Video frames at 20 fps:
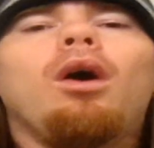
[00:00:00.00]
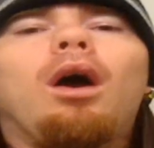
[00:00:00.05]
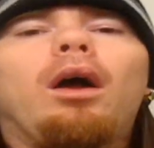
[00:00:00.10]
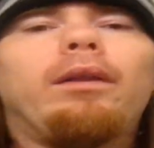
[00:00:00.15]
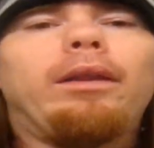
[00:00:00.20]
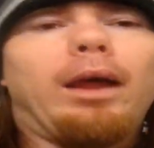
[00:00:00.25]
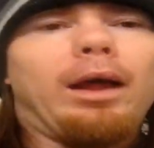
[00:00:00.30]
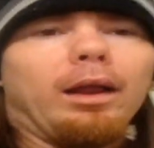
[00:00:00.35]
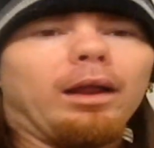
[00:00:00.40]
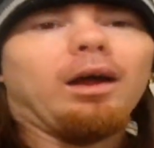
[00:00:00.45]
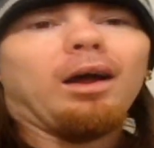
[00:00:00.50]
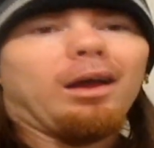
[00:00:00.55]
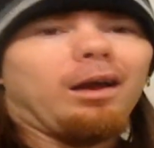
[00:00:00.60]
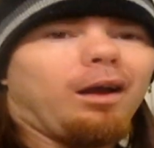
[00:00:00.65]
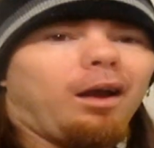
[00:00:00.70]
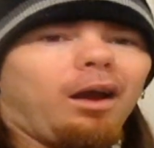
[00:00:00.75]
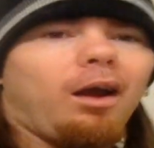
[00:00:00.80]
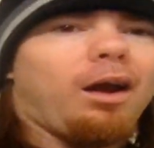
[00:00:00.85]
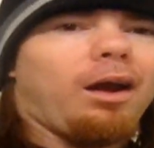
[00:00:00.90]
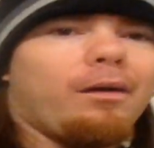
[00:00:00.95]
that I
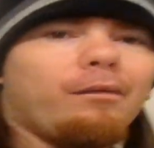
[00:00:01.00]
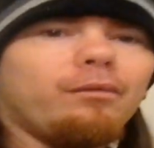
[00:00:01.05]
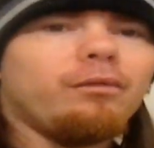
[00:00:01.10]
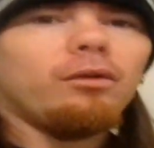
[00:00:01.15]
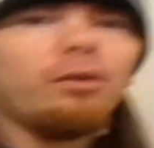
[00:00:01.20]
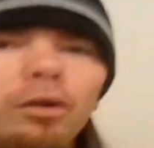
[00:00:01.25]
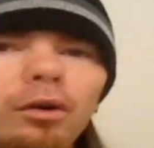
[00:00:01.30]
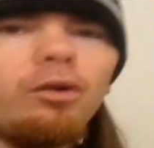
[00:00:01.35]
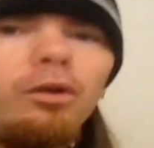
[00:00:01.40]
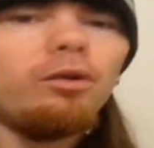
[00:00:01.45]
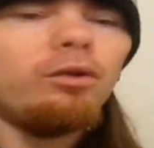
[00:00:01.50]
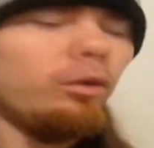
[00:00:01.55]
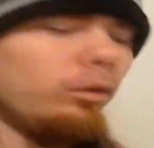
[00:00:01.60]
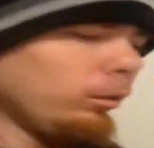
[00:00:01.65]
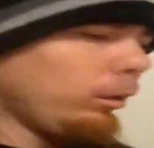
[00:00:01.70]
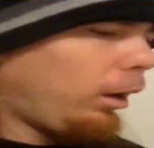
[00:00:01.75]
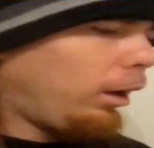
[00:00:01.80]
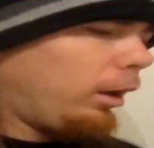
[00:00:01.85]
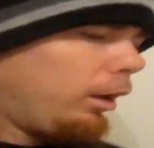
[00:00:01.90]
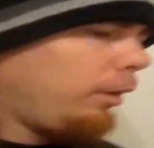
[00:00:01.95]
haven't heard
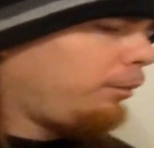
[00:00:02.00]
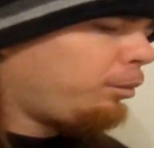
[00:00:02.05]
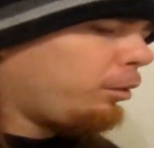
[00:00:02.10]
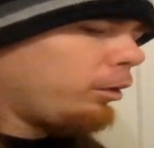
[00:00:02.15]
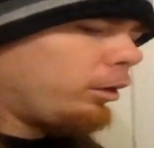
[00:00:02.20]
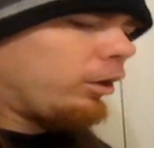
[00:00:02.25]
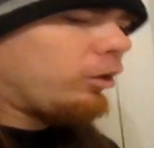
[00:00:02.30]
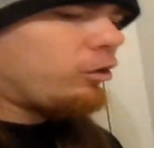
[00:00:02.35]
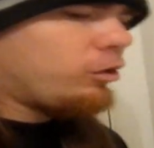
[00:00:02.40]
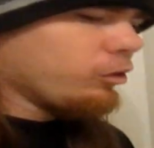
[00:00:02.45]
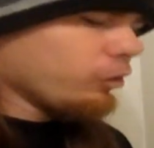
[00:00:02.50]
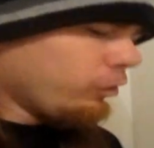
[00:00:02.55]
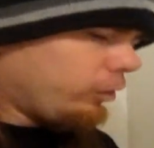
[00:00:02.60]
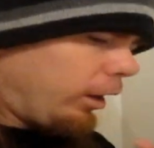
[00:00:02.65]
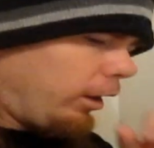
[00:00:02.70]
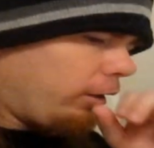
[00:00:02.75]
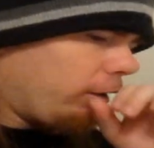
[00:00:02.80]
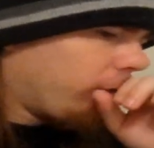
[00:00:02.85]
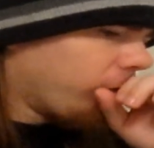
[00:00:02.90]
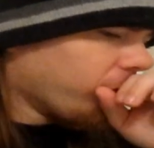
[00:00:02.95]
any predictions
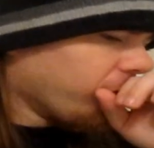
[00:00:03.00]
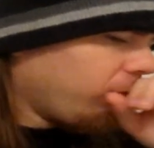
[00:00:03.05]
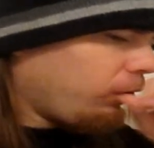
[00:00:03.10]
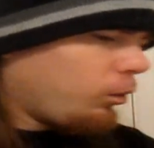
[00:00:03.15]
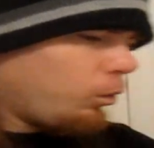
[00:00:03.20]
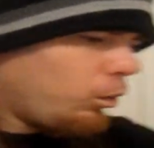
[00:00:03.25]
say this.